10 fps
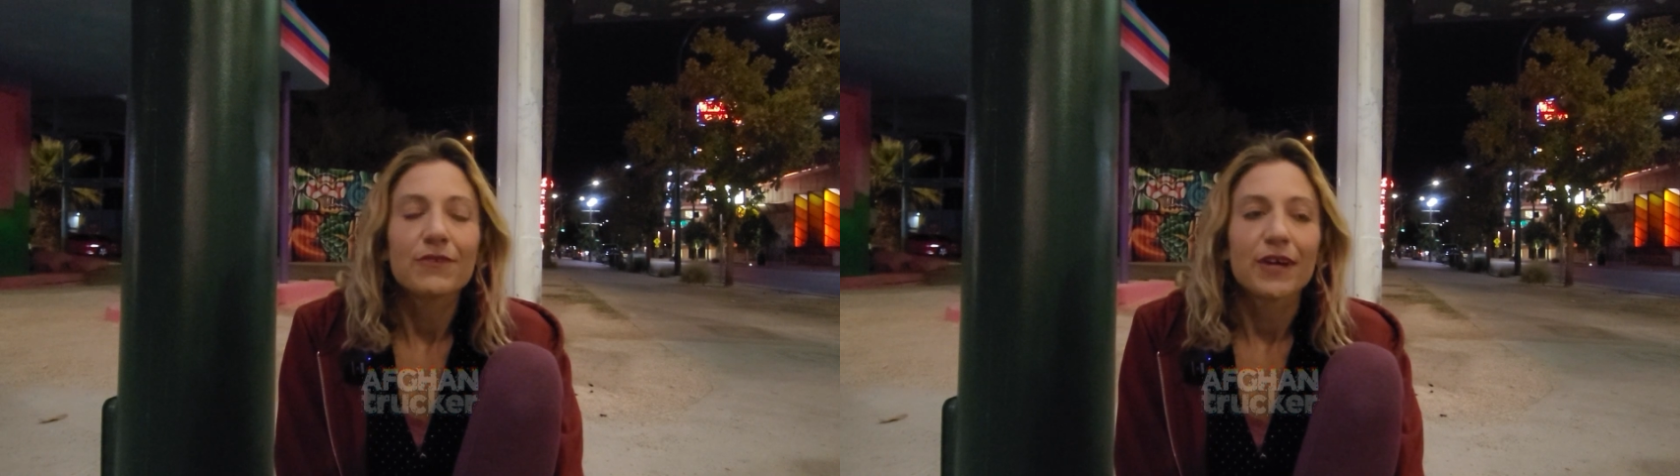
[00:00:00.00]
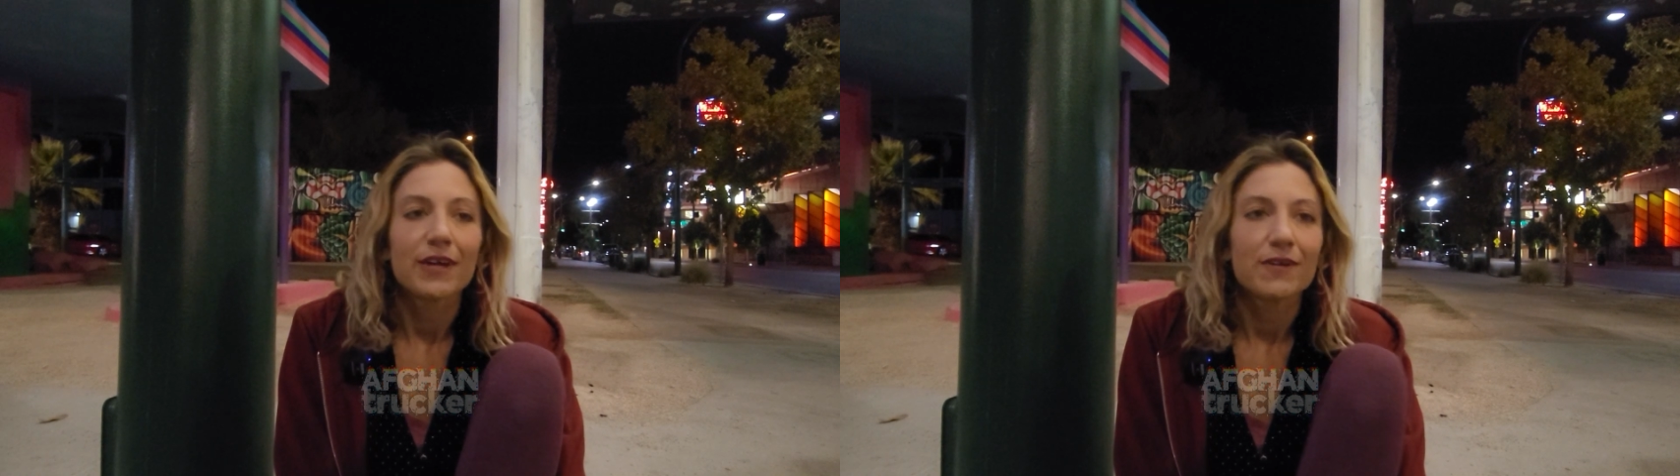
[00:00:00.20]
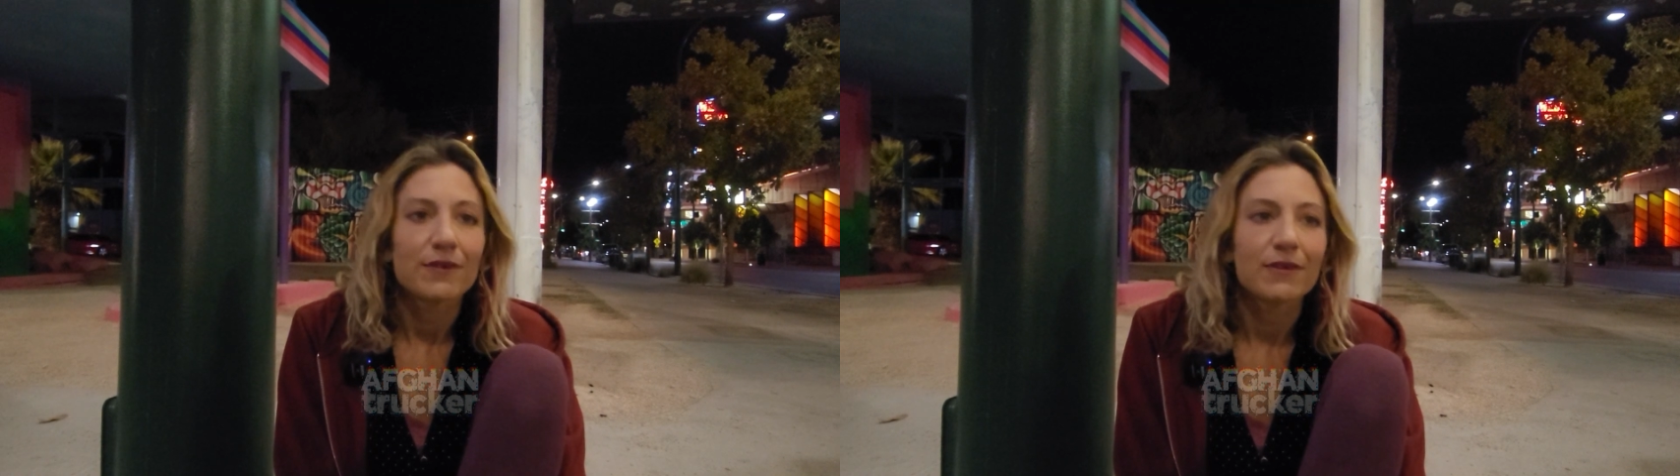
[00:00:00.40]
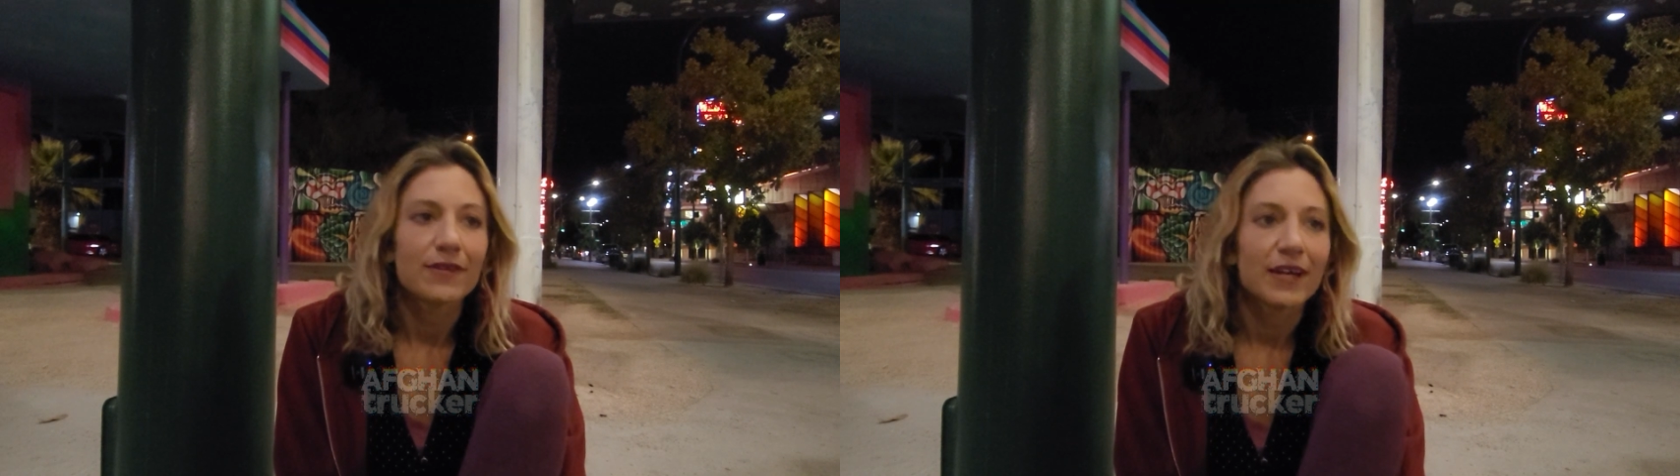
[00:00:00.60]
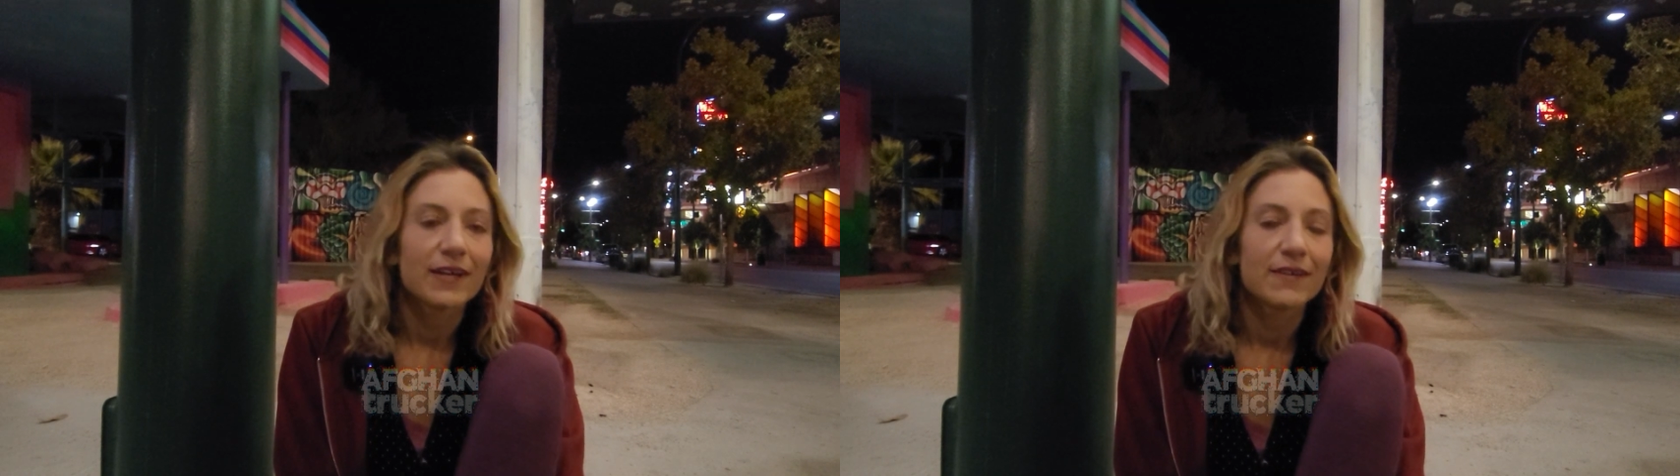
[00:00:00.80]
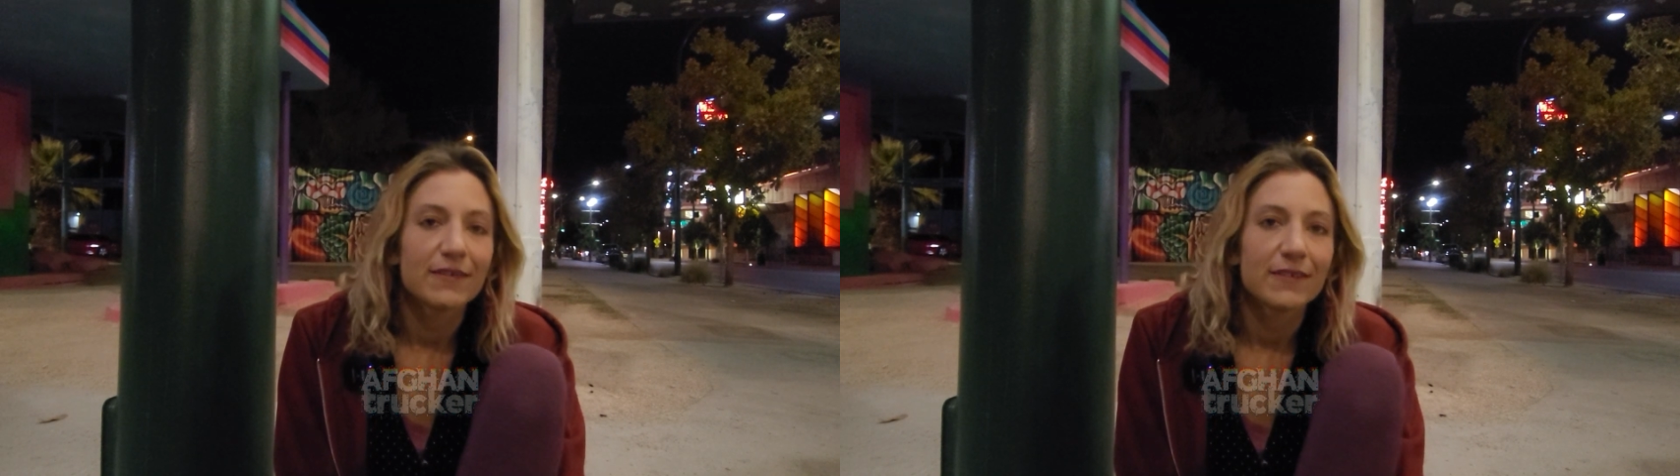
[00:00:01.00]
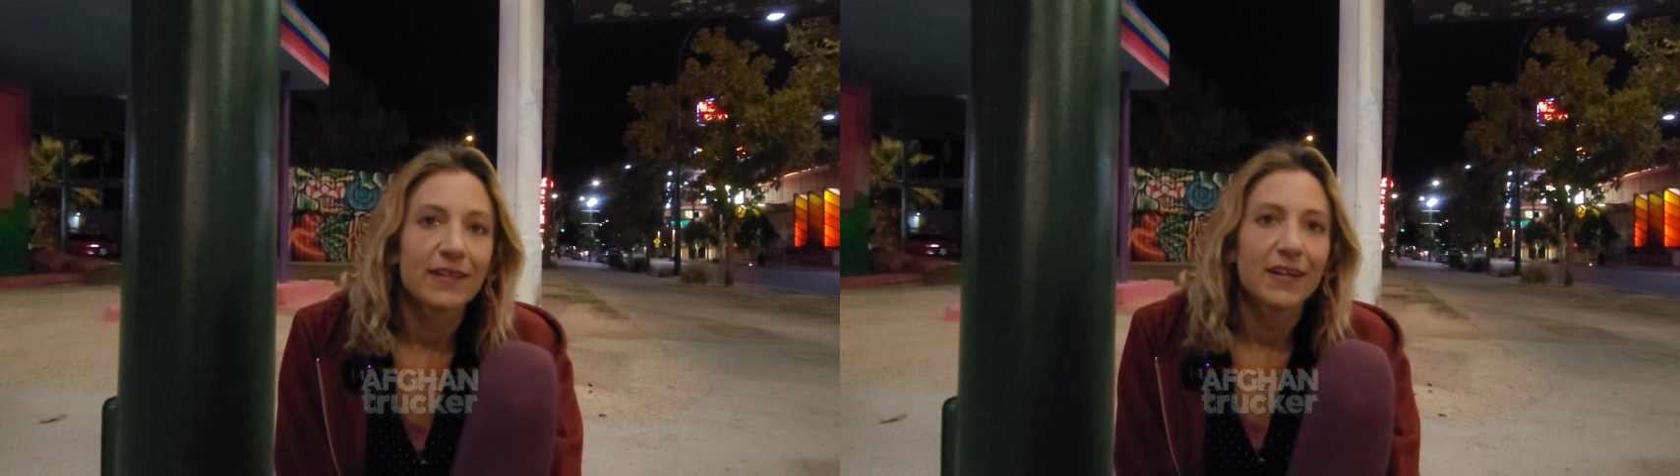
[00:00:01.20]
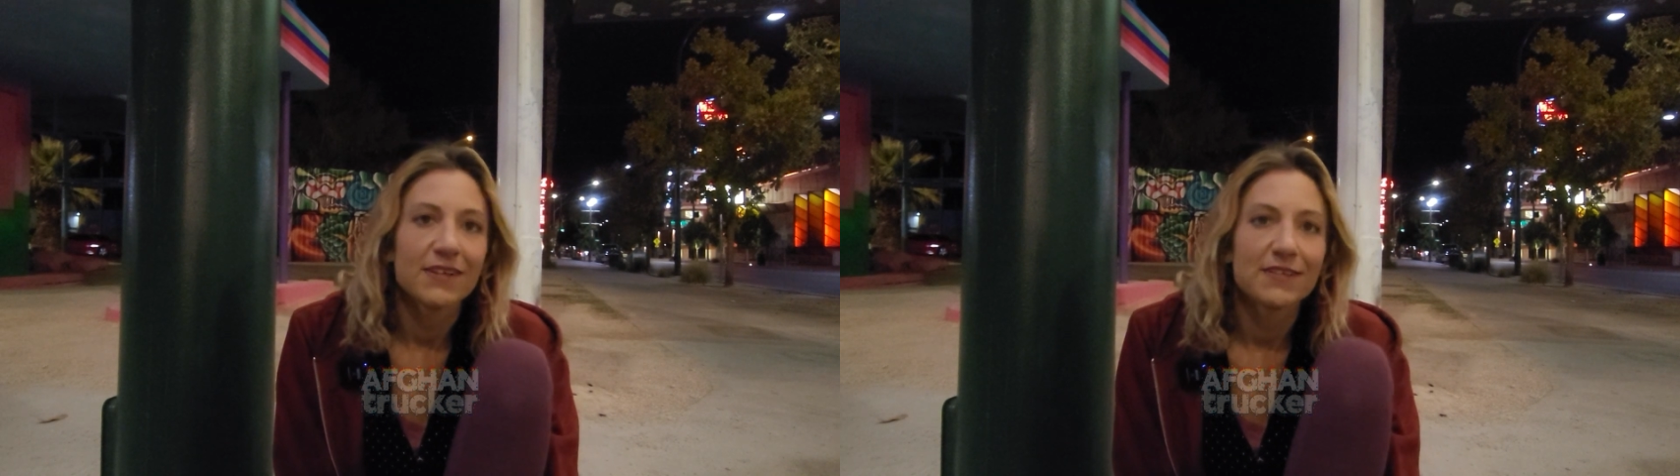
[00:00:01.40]
Right. Well, that
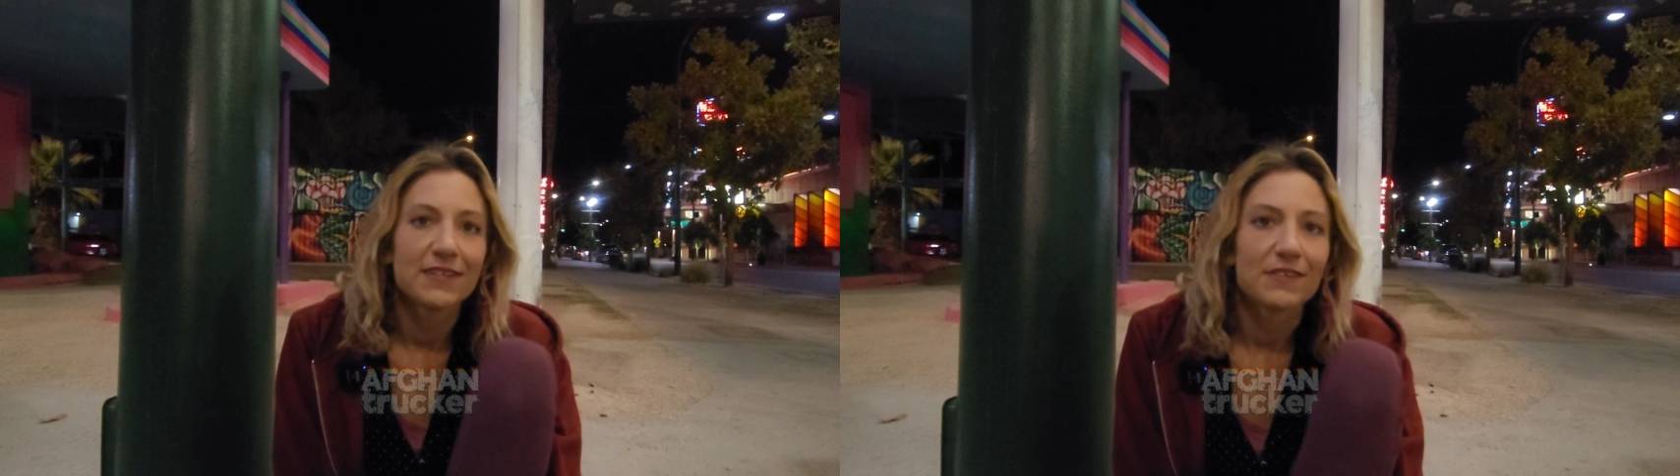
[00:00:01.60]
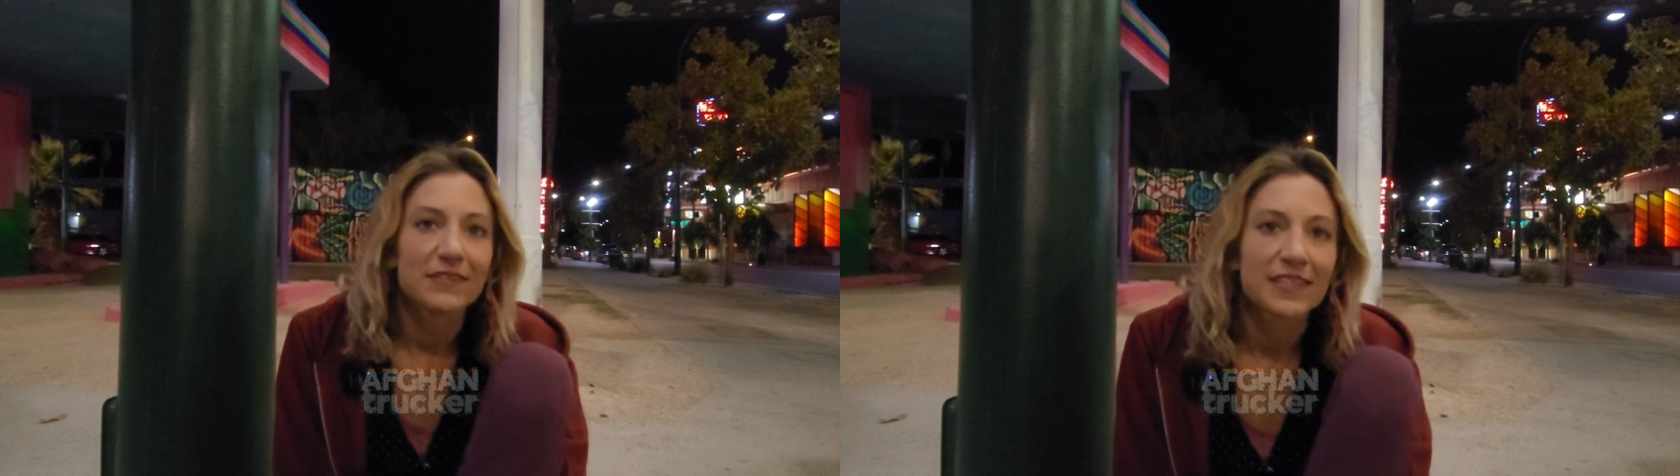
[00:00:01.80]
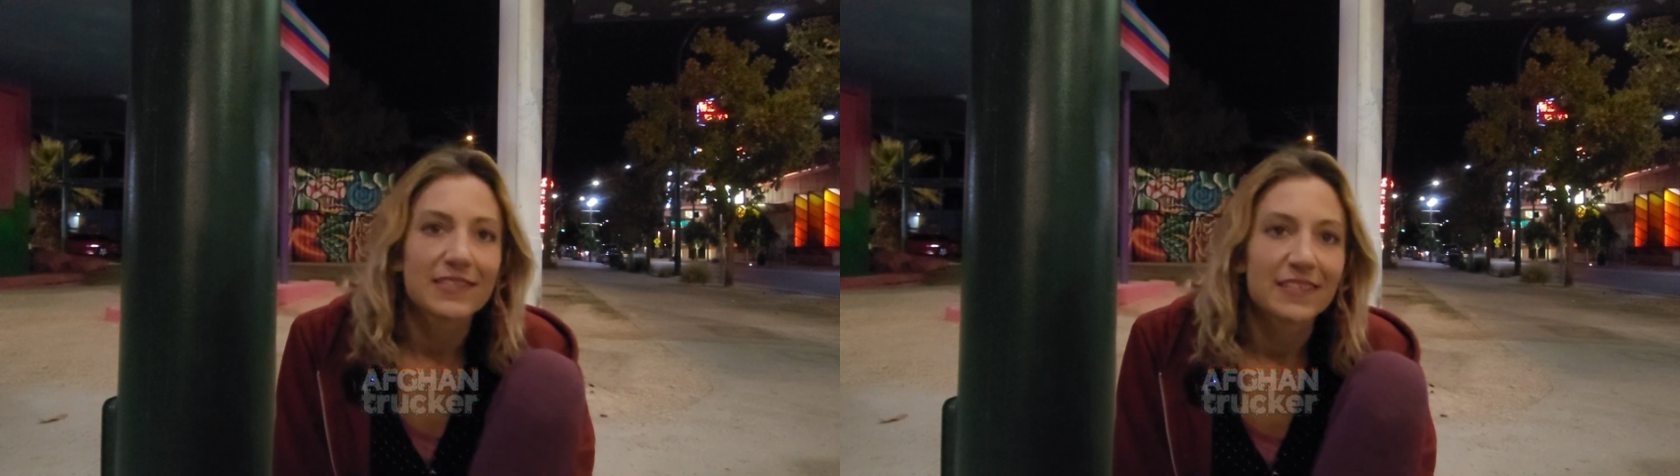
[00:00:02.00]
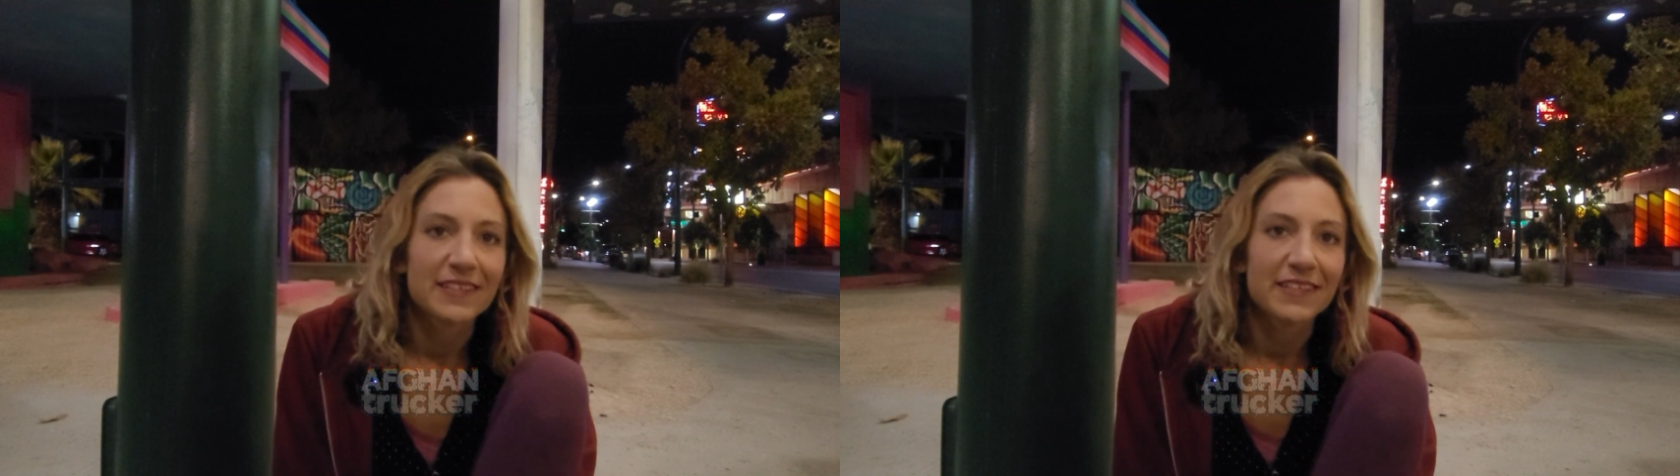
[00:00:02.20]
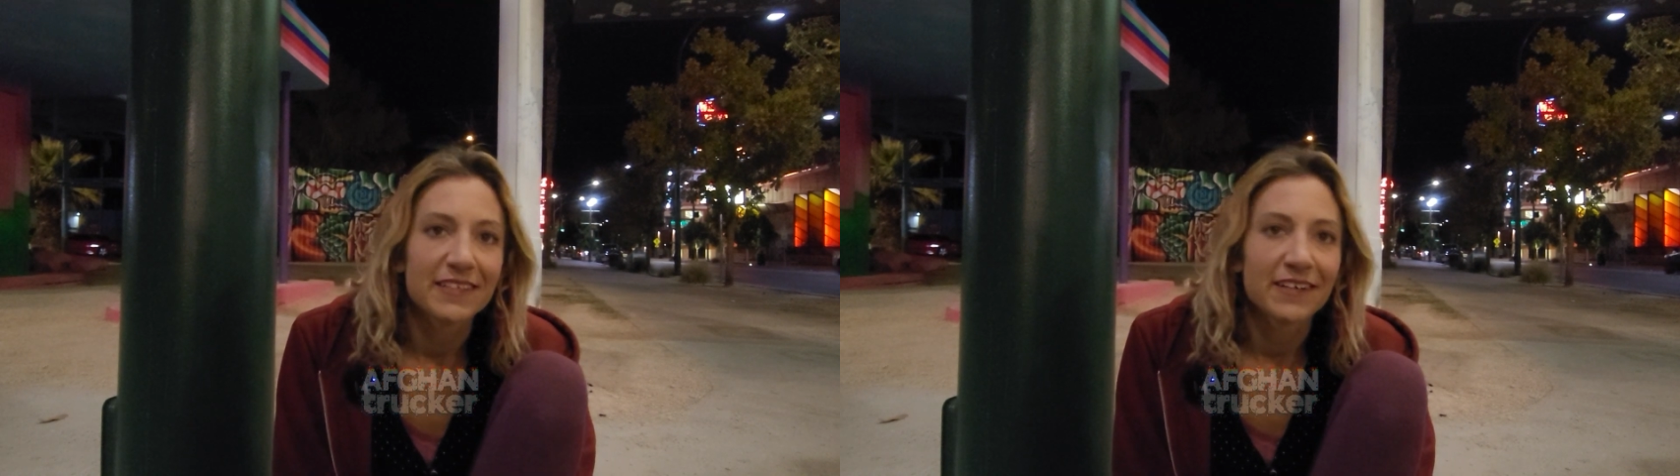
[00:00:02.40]
that also never existed.